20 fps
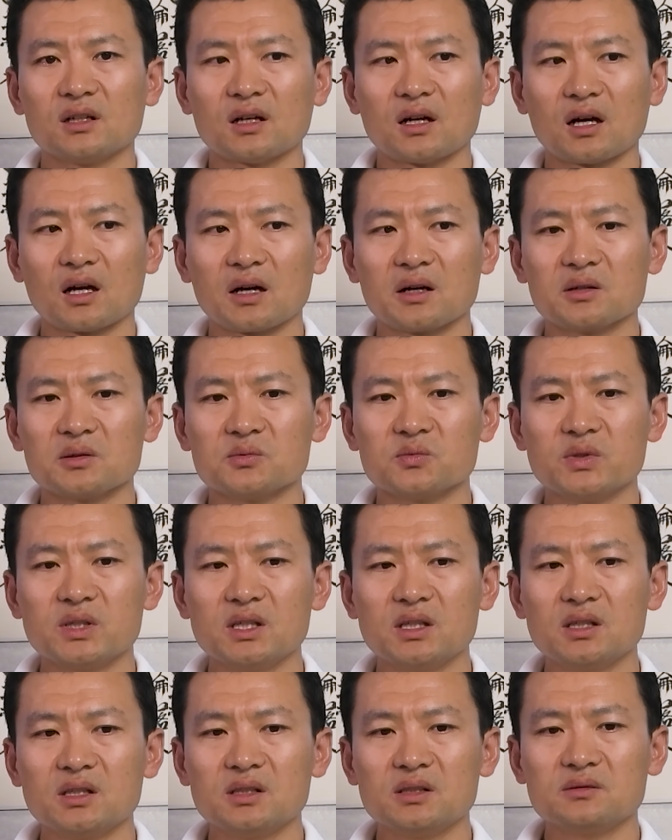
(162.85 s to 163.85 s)
Uh,
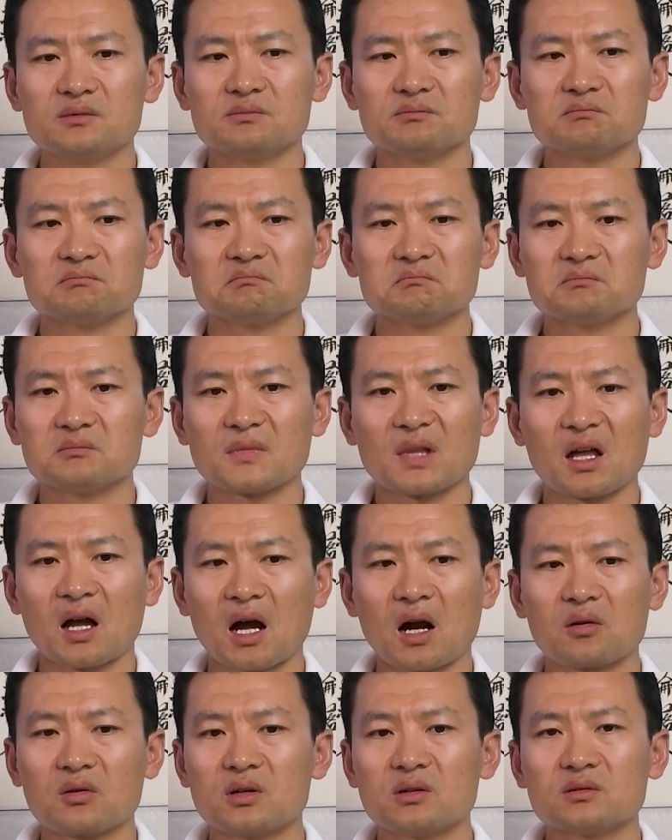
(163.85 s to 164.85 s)
we,
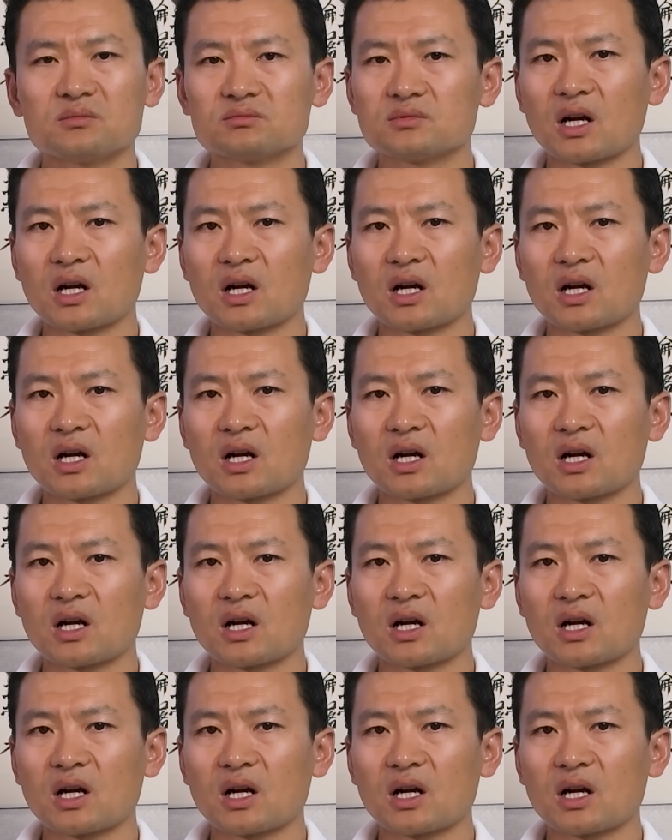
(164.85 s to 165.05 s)
our